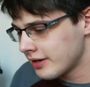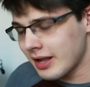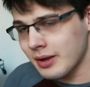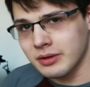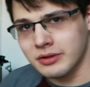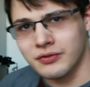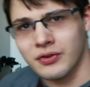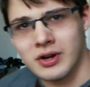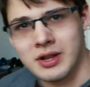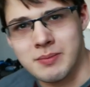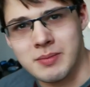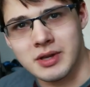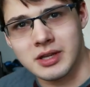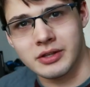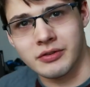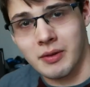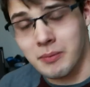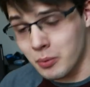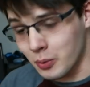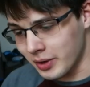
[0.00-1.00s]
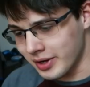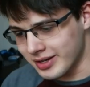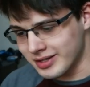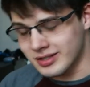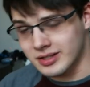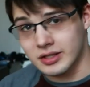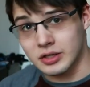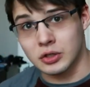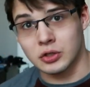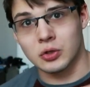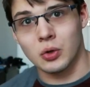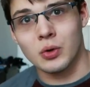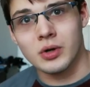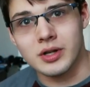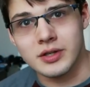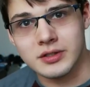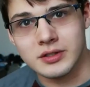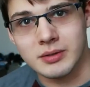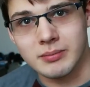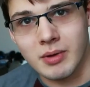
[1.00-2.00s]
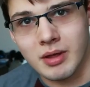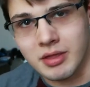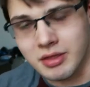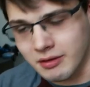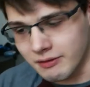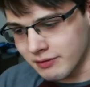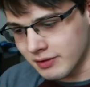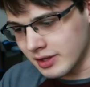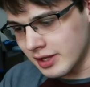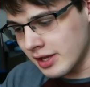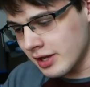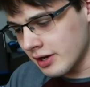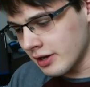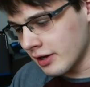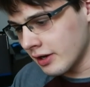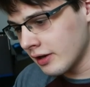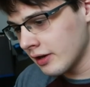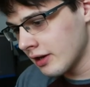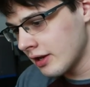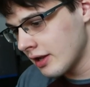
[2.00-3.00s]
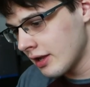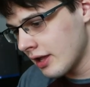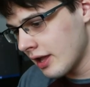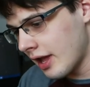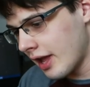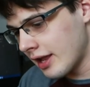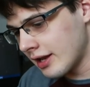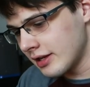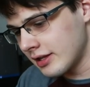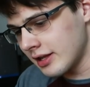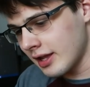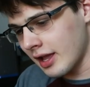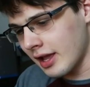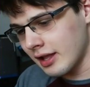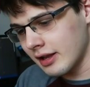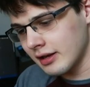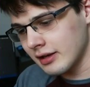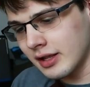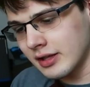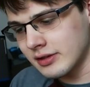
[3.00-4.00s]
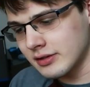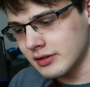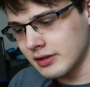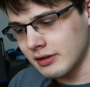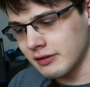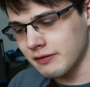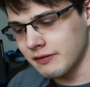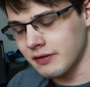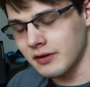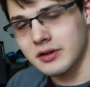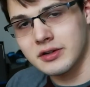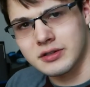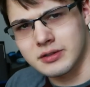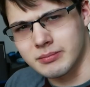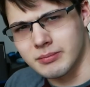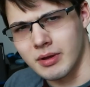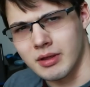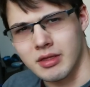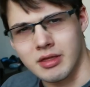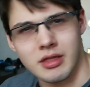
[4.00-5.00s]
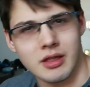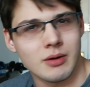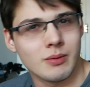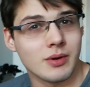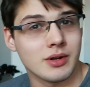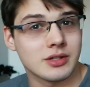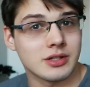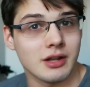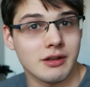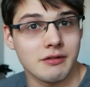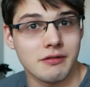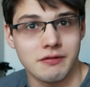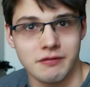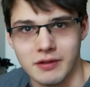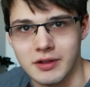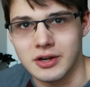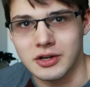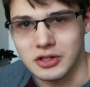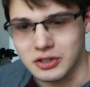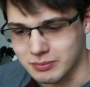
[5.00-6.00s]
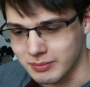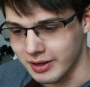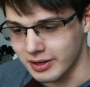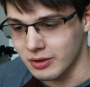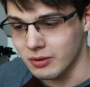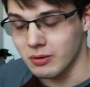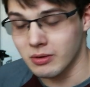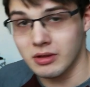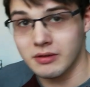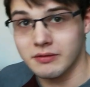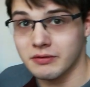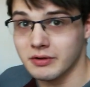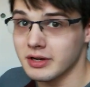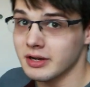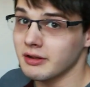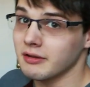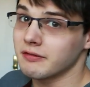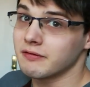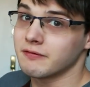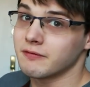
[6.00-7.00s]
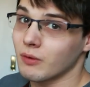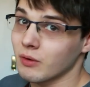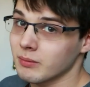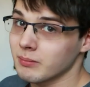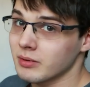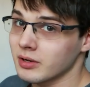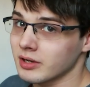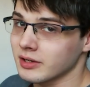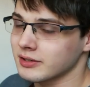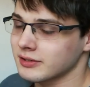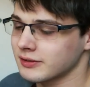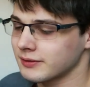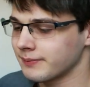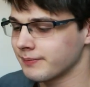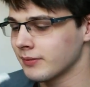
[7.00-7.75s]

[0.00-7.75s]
Now it's funny because February is the shortest month of the year, and yet it's the first month in which I've finished my goal of reading four books.